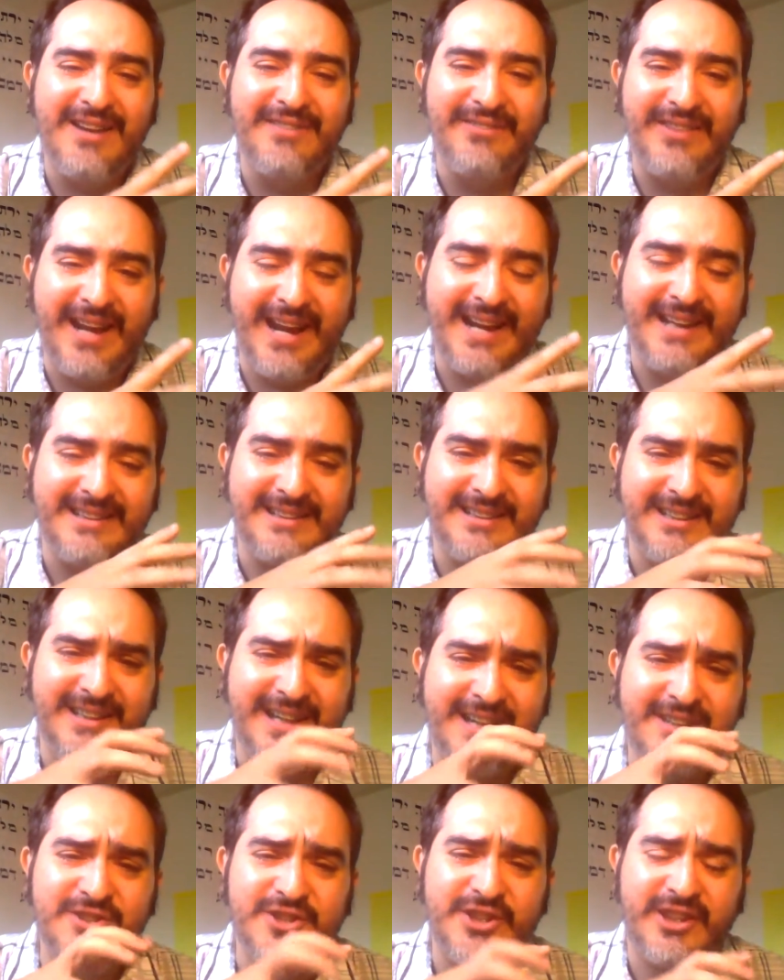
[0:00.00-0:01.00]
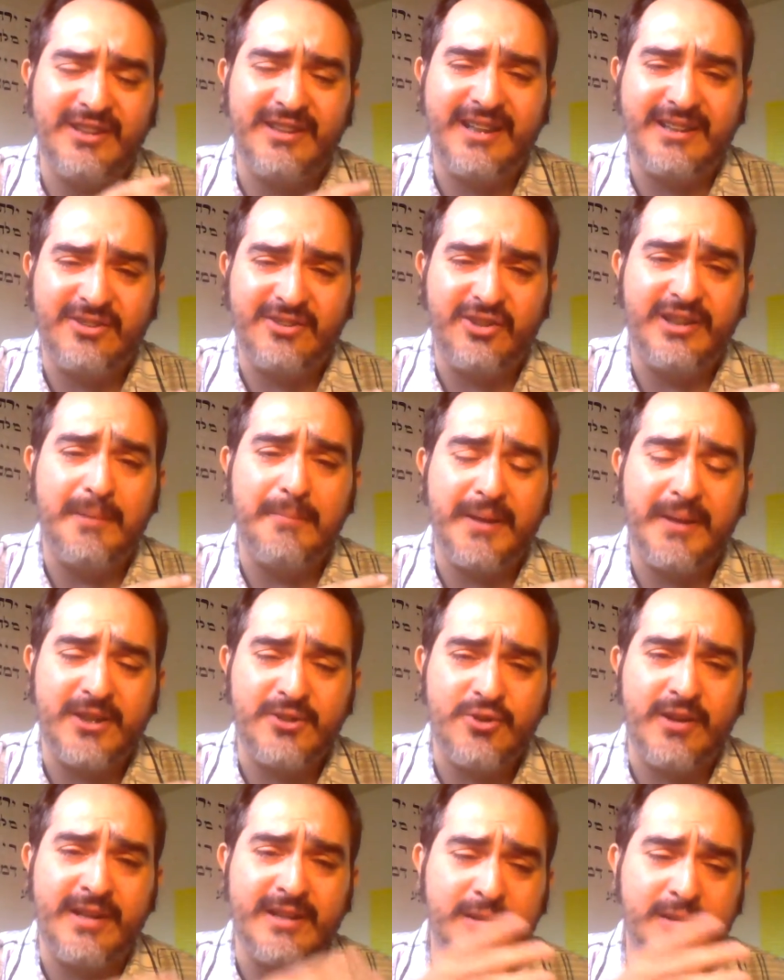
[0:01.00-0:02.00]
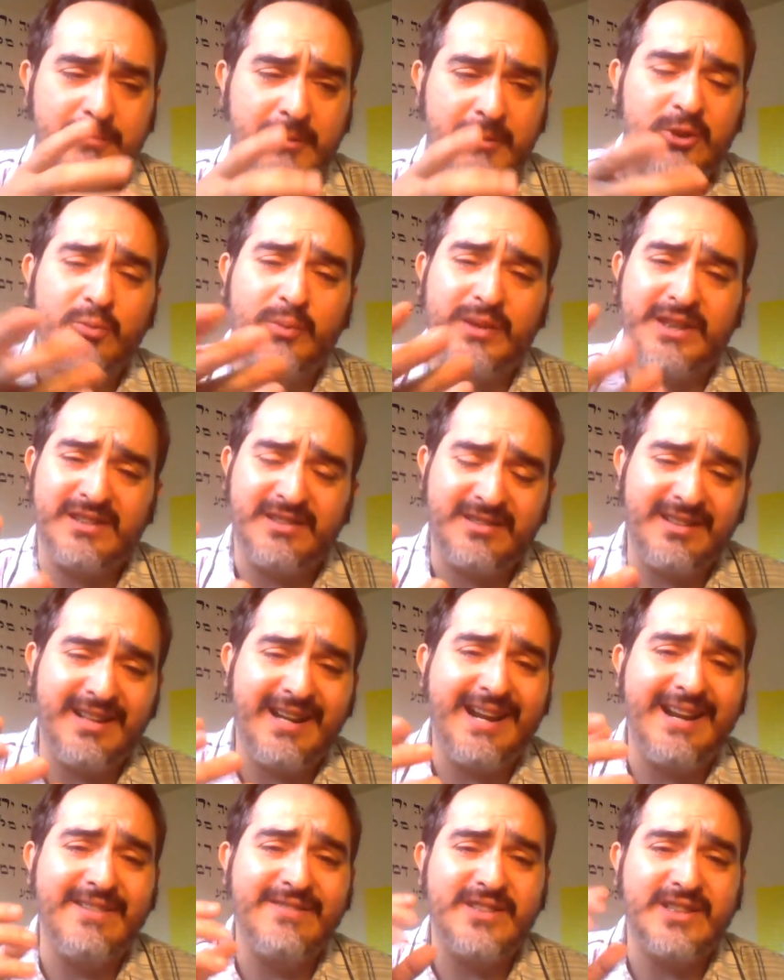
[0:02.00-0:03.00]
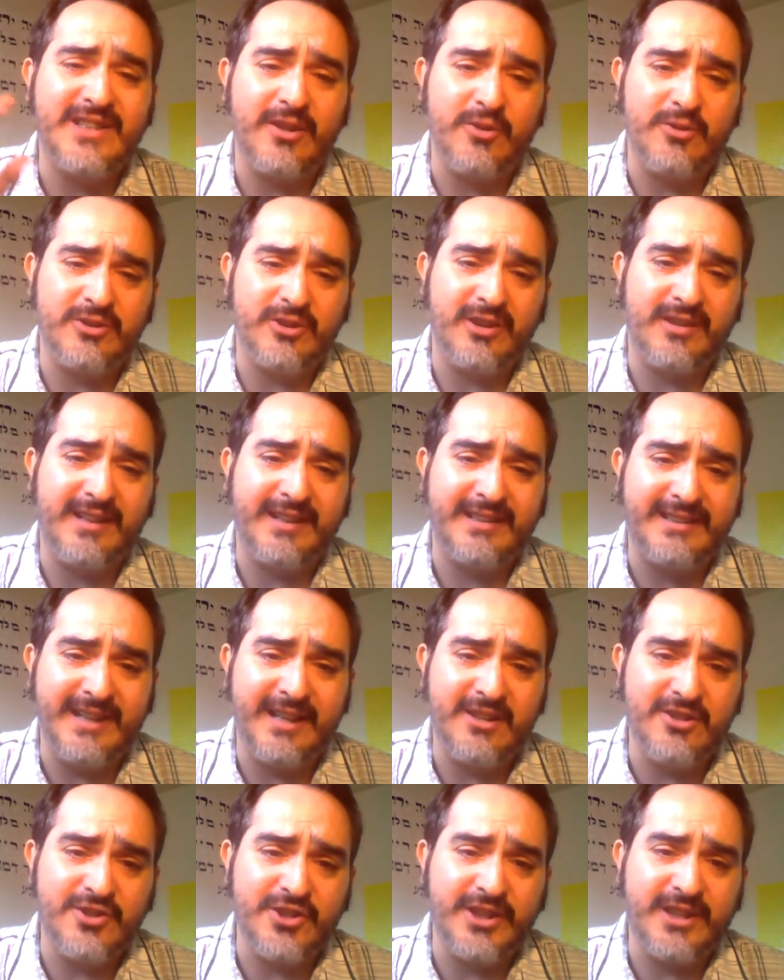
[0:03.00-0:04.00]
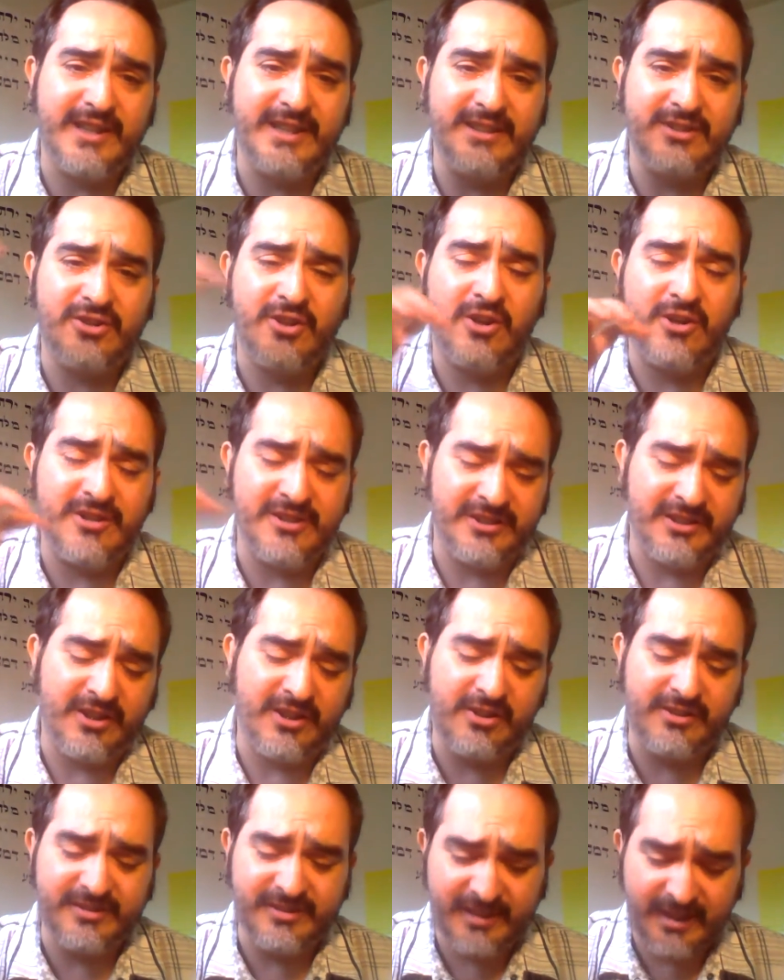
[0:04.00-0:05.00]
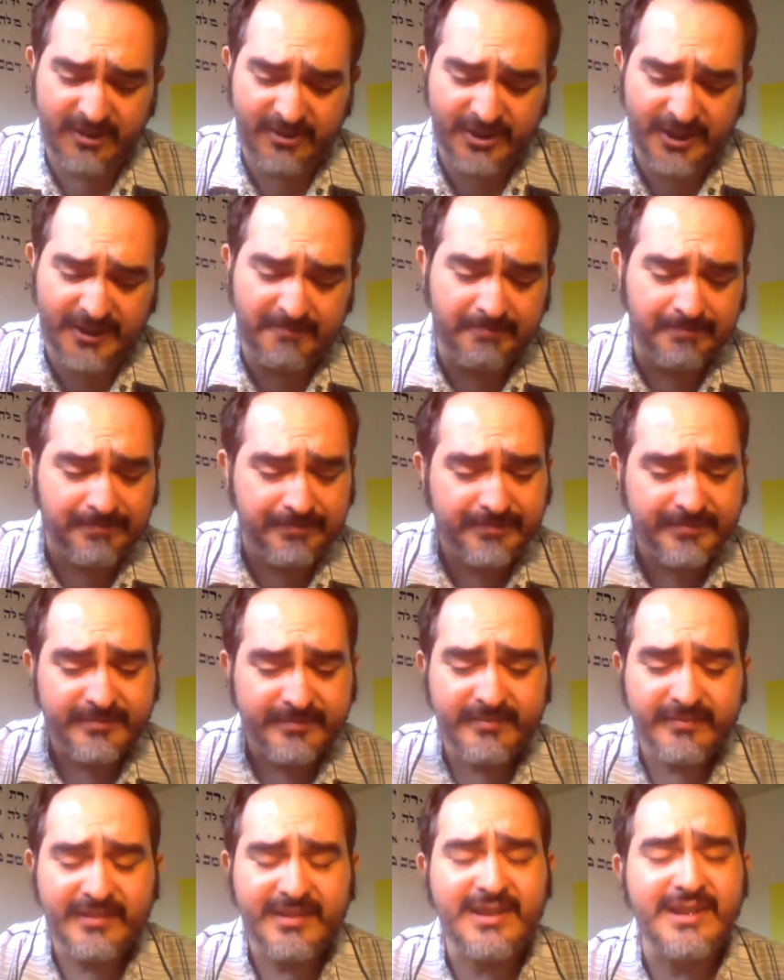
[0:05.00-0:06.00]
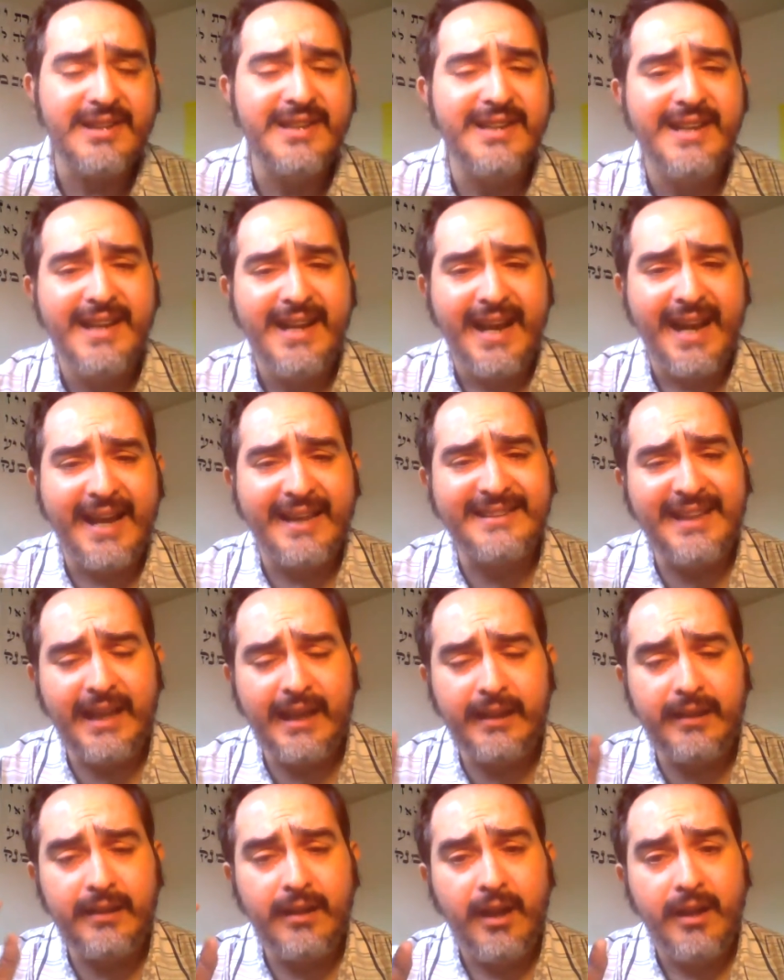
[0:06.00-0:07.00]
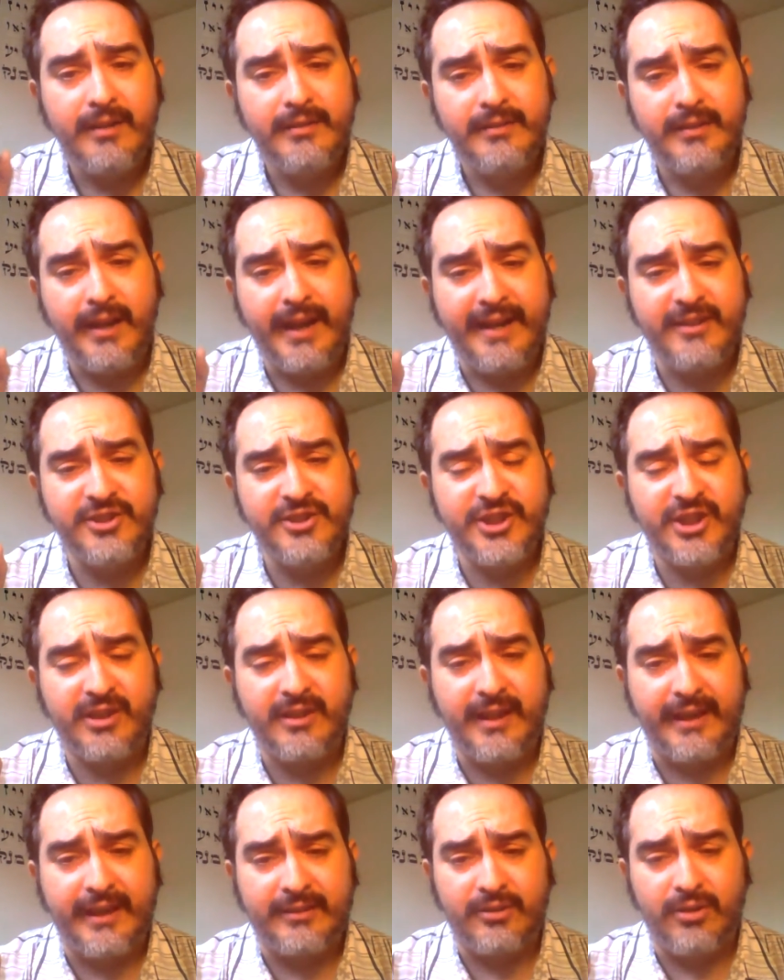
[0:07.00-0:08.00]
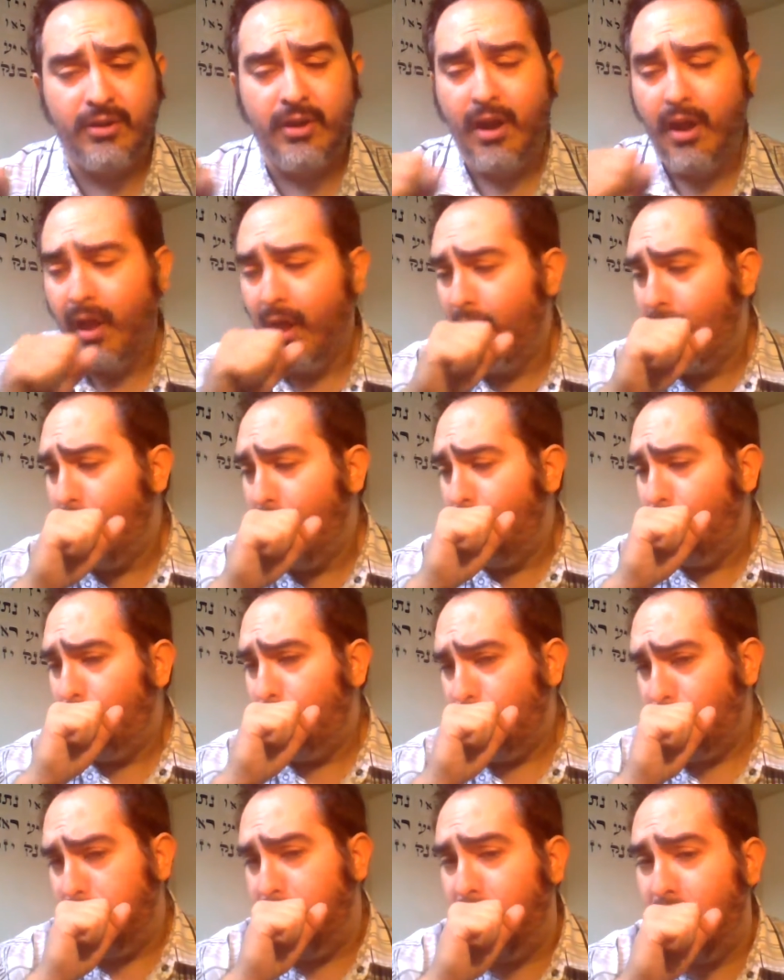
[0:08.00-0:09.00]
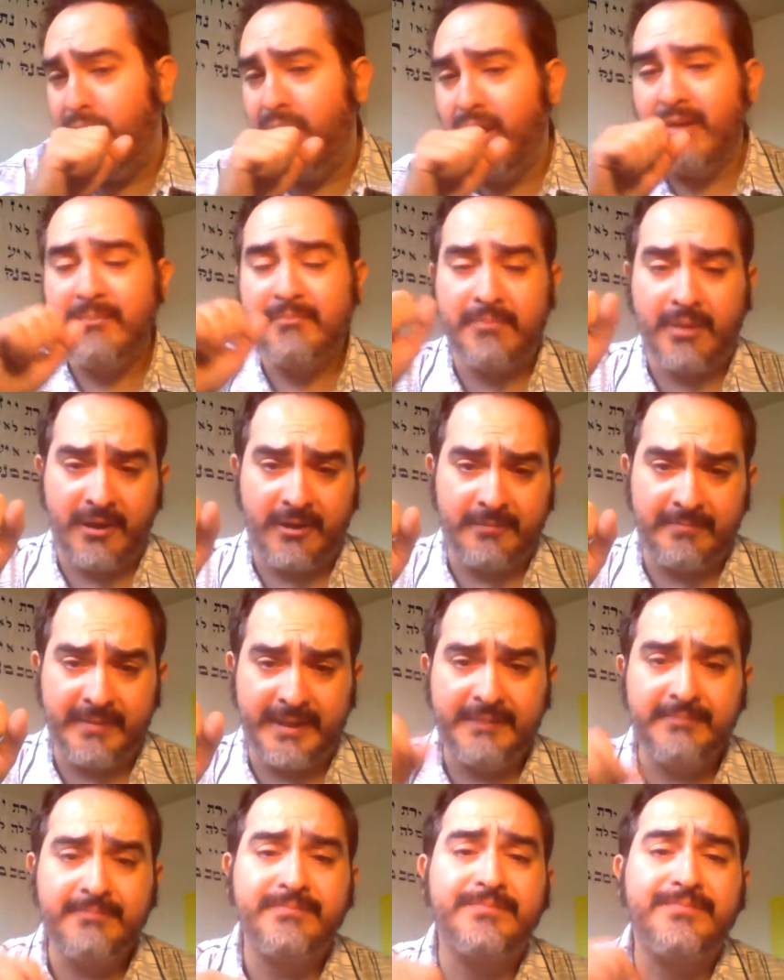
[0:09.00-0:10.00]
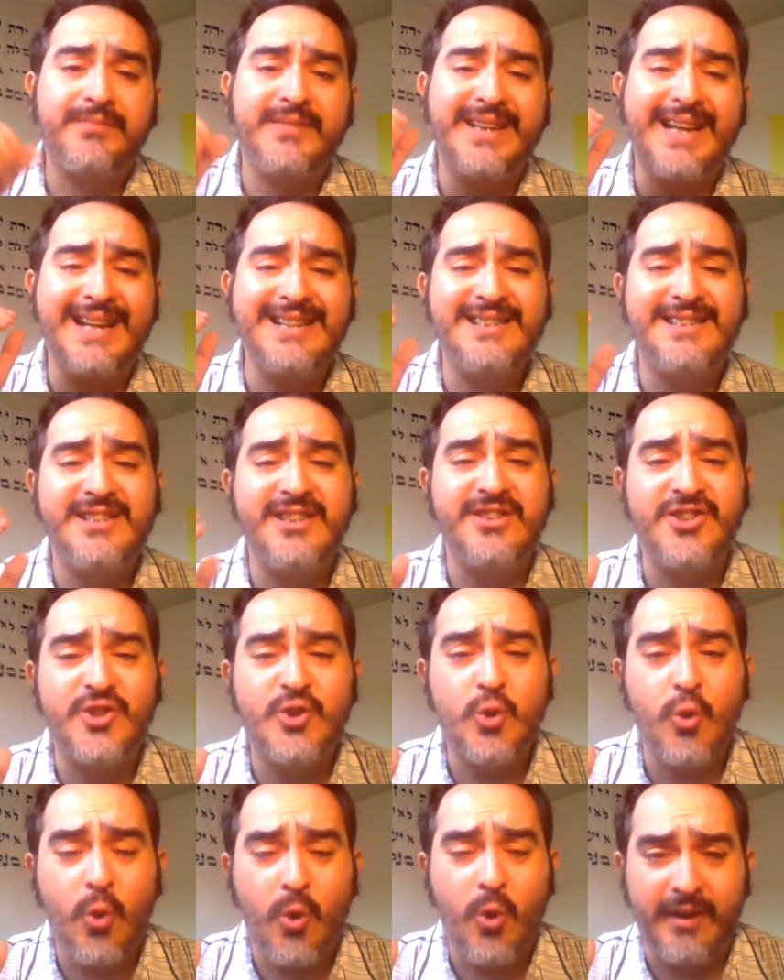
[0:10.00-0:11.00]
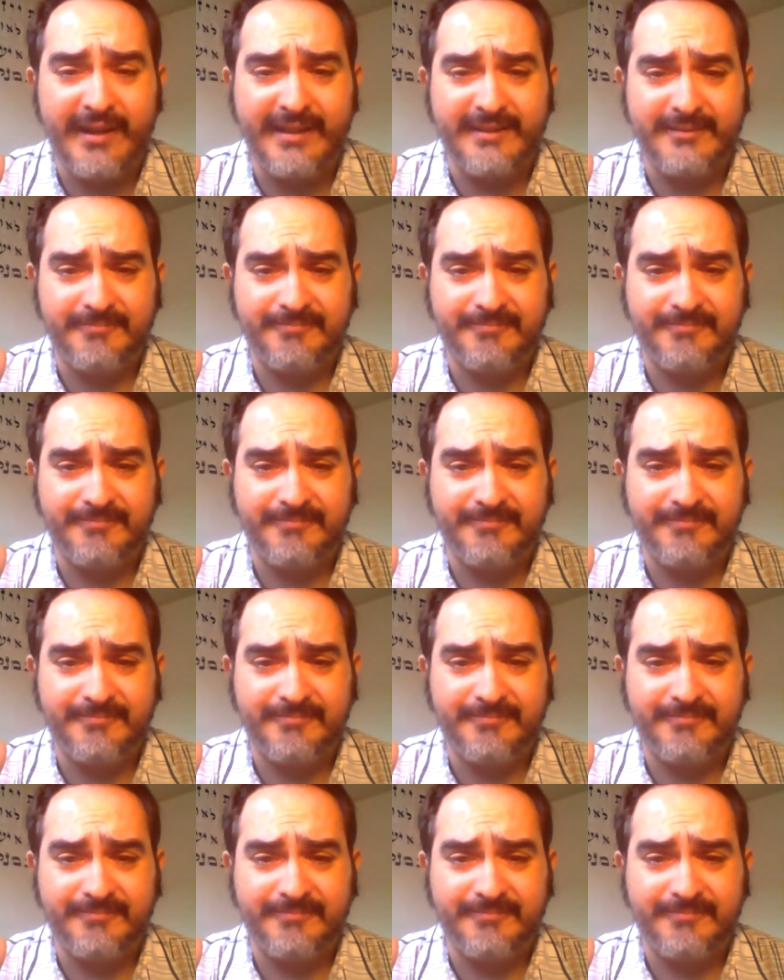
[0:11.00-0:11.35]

at the energy collector that Megatron has built with his slaves in order to collect the energy. He's harnessing all this energy, and then the energy collector, pardon me, gets destroyed.